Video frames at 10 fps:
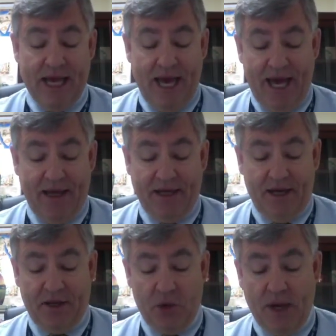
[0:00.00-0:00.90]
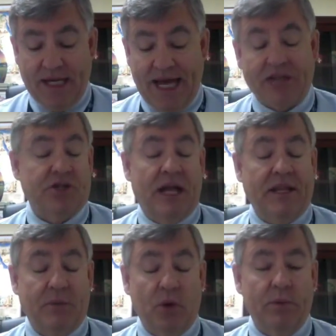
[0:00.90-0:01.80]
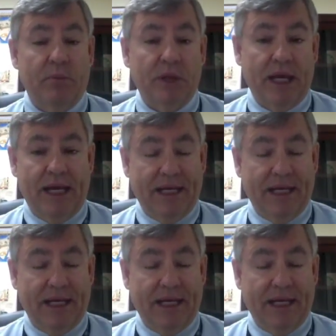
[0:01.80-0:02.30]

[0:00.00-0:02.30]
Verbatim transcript: And uh, the UAE national anthem will be played.